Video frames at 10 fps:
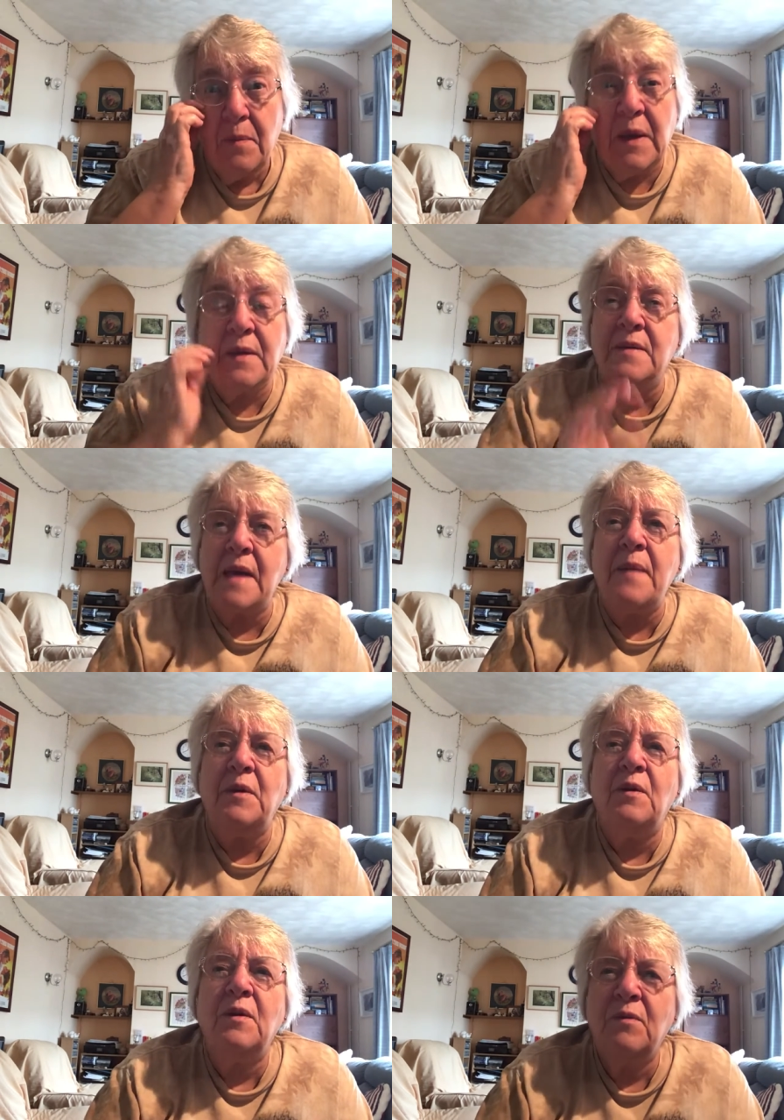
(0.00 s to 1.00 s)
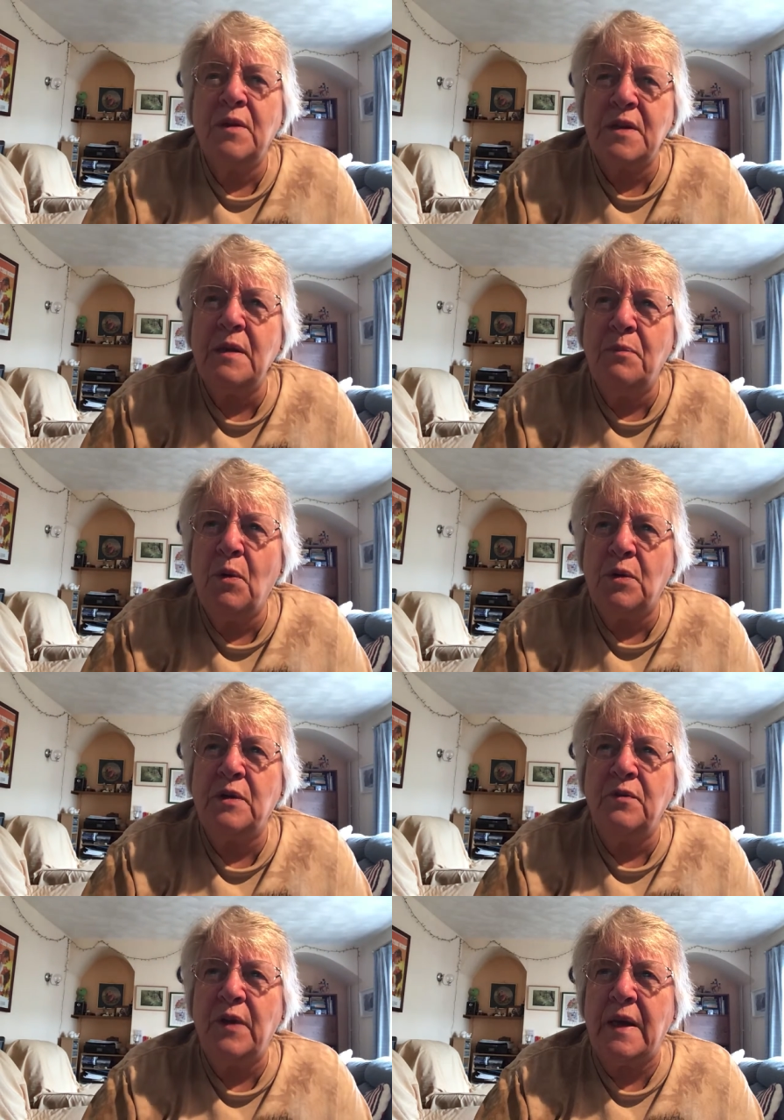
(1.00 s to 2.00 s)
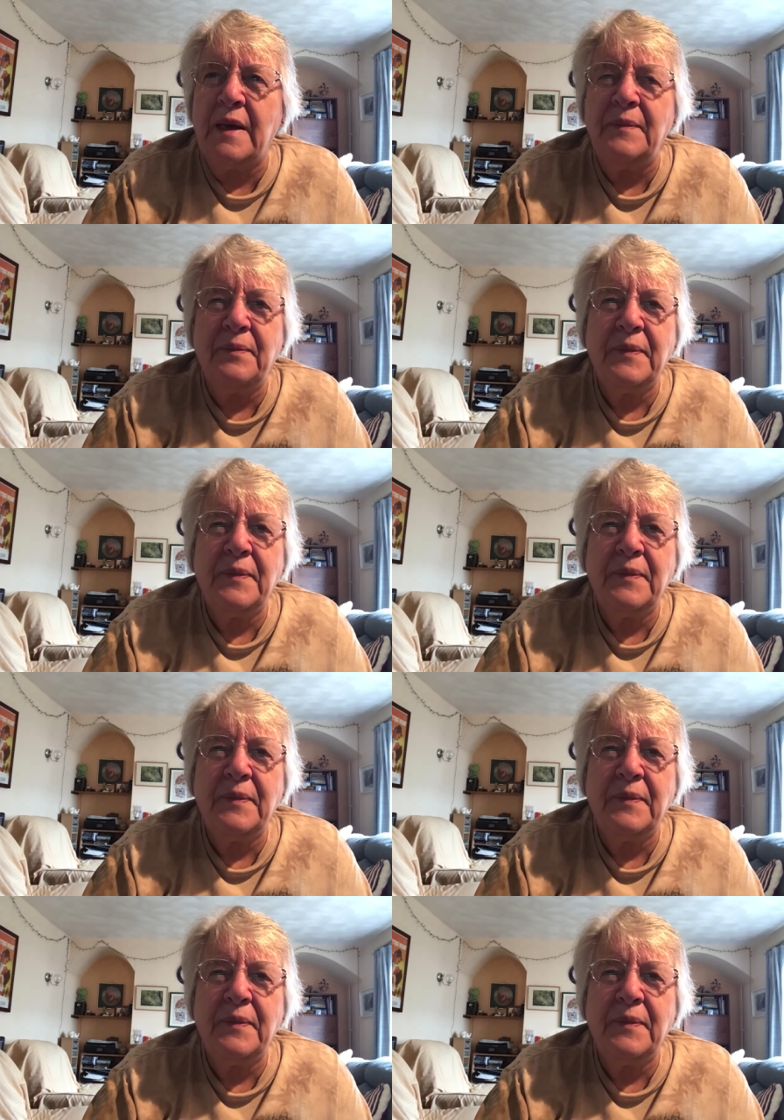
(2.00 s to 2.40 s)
because Samuel was an important figure.